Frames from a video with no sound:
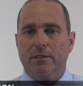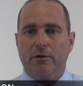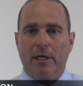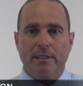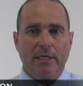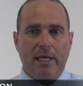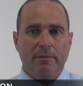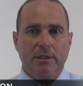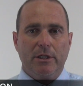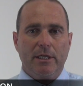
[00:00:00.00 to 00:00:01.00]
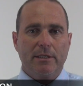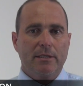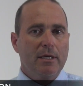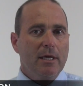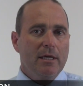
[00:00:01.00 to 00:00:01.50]
So as the name
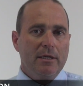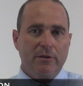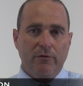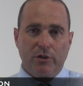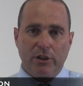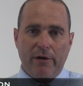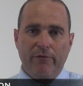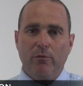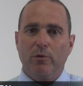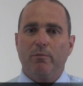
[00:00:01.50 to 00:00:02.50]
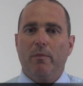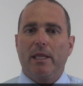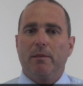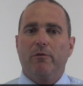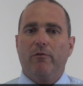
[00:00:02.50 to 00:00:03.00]
suggests, Silver Chef, it was
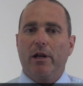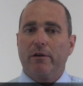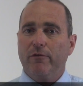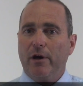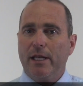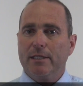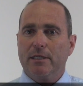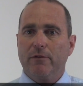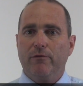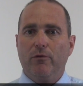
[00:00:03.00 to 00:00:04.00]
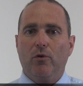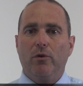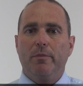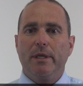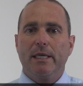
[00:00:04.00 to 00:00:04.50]
mainly providing financing
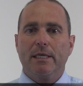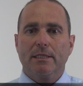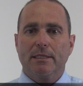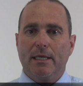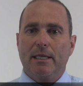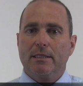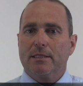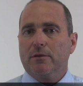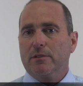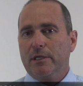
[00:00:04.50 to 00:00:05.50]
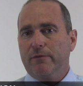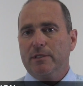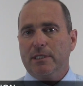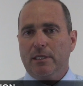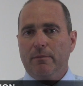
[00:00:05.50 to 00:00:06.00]
for the big stainless steel stuff
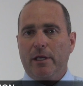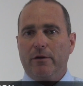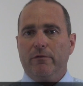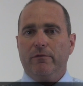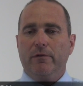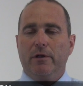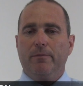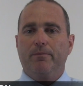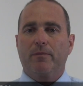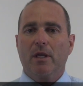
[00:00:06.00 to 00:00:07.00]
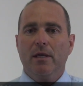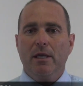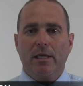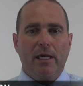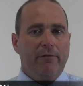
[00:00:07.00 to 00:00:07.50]
you see in the back of
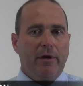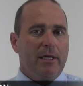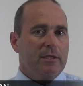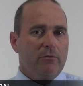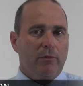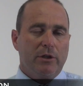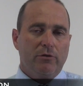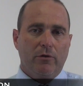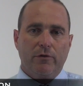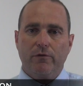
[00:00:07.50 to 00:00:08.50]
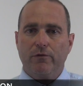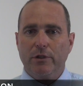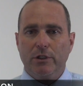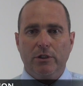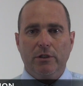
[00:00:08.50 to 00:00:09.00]
cafes and restaurants,
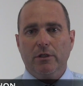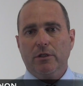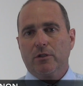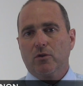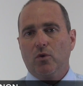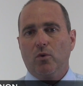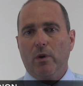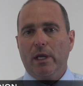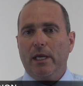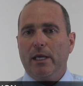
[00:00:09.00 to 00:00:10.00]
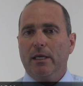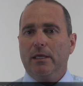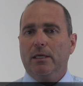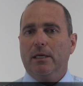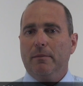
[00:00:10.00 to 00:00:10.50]
fridges,
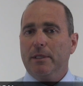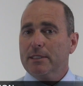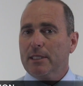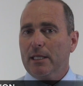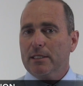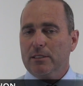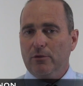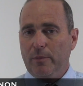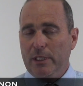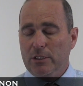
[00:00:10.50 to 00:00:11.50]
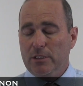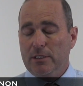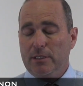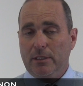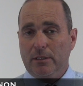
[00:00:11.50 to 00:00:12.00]
cookware, and the stainless steel
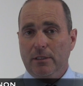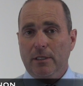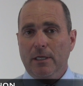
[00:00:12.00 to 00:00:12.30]
benches and